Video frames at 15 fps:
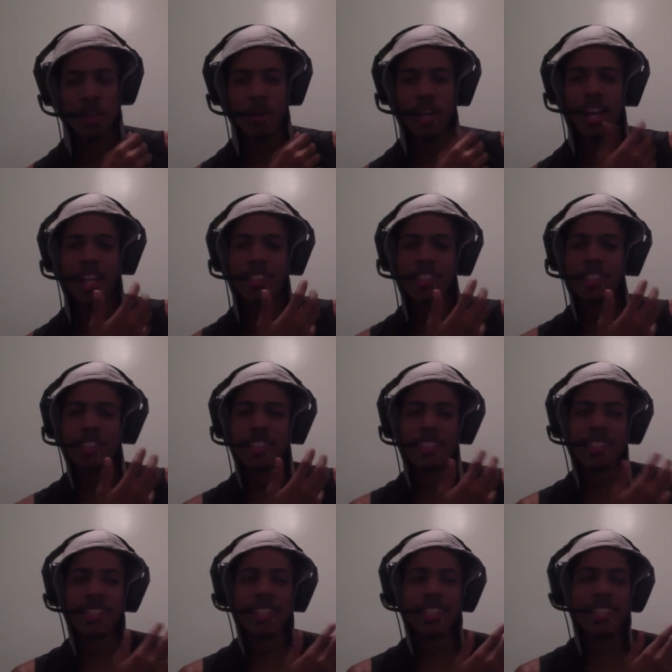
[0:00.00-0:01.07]
and
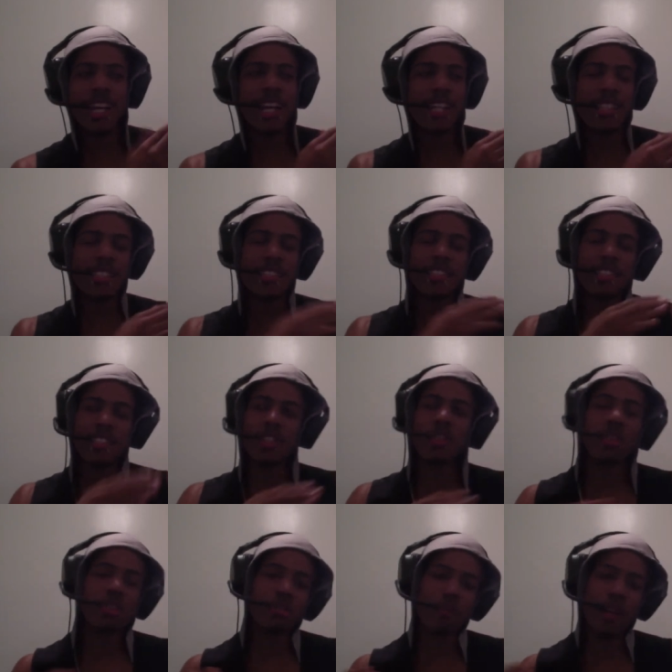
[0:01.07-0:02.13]
just got to
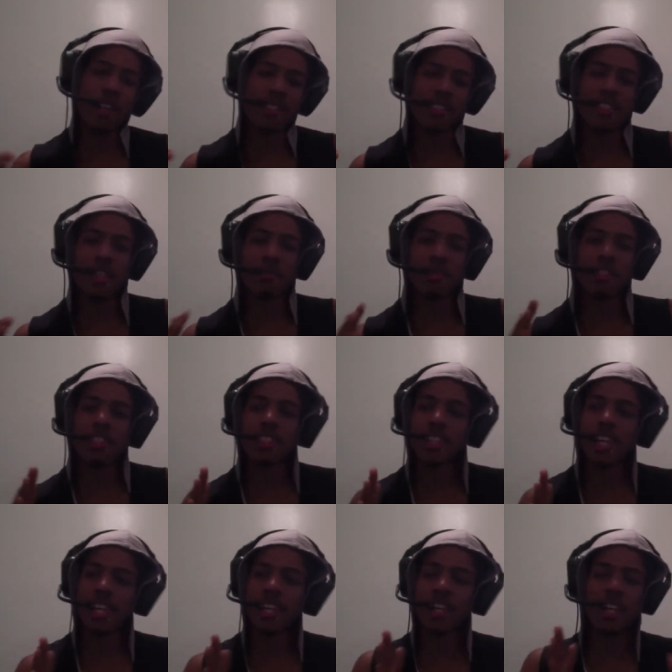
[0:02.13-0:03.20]
those amount of subs. And it's
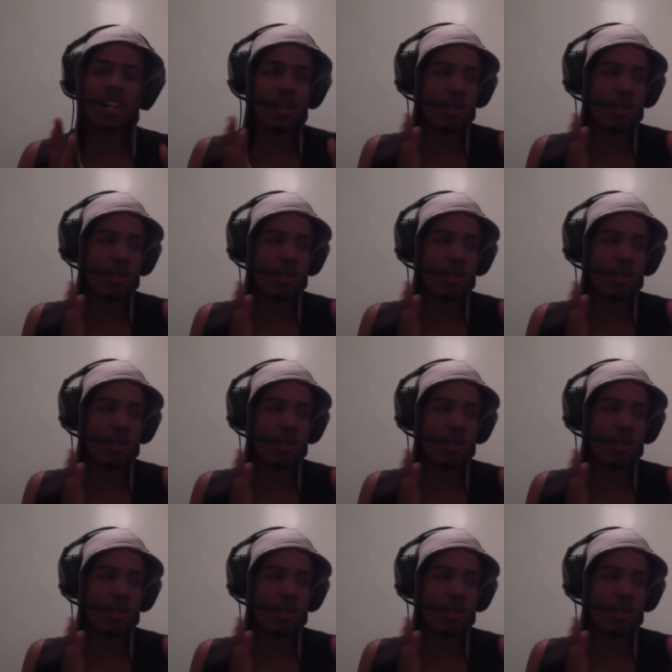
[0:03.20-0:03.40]
like,